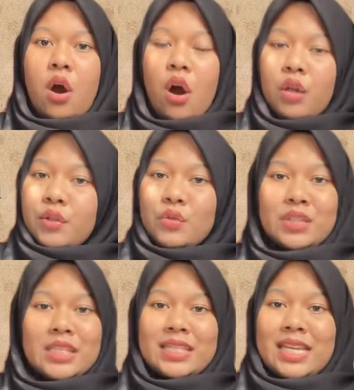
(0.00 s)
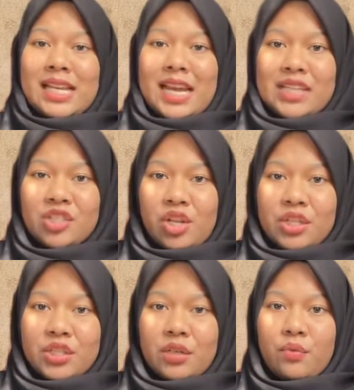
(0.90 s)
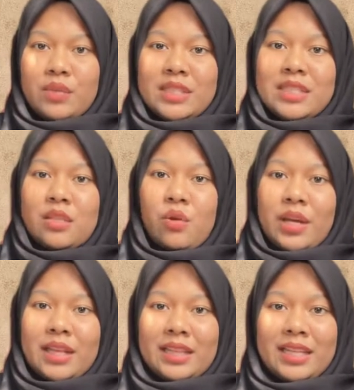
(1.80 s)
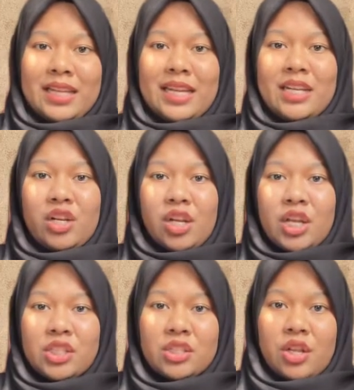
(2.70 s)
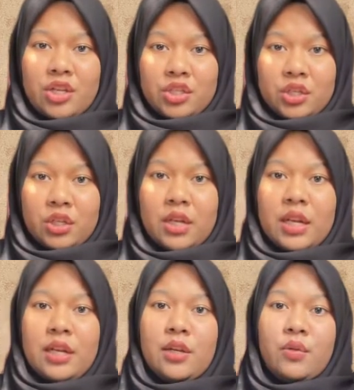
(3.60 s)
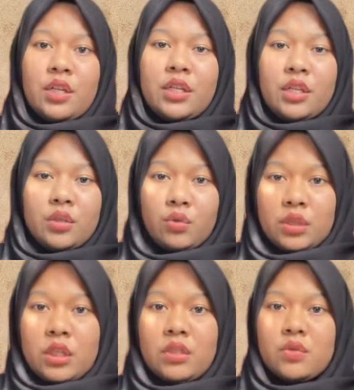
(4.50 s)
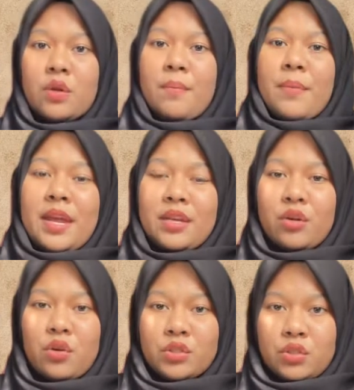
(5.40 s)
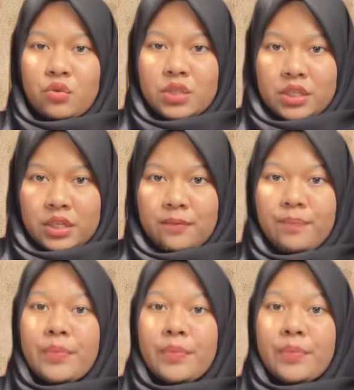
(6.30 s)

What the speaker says: All duties in legislation which is located in the legislature, including the duty to amend the constitution,